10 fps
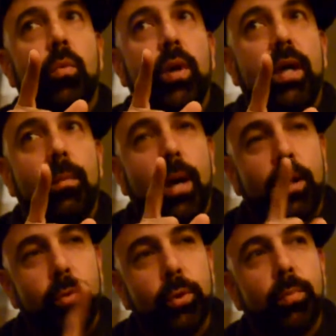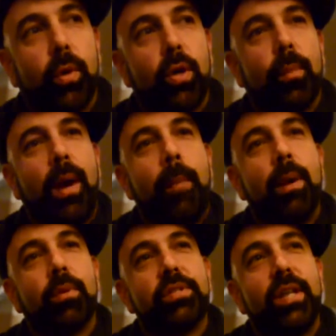when my group broke up, I
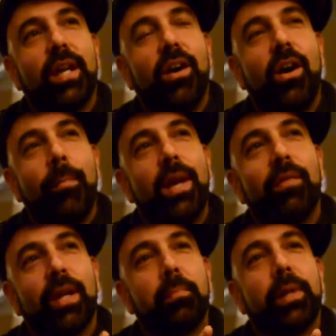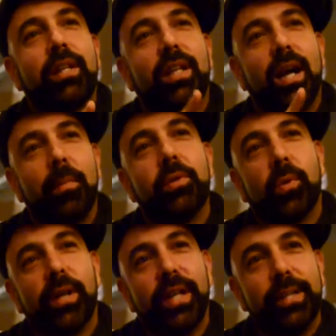remember saying, "Oh, I'm never going to play the
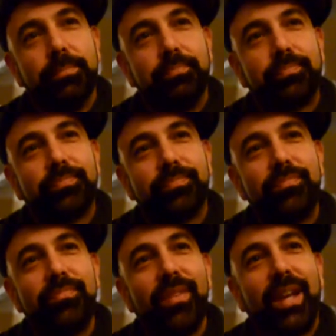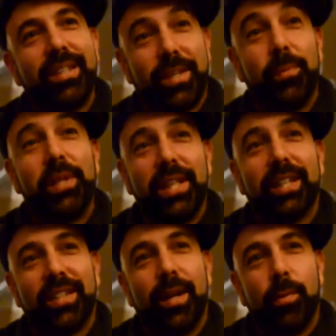Commodore again," because I really
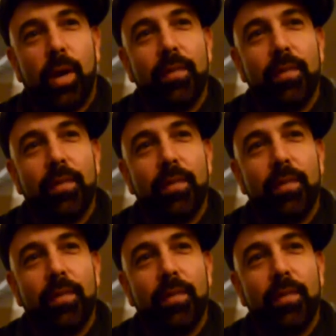like the Commodore.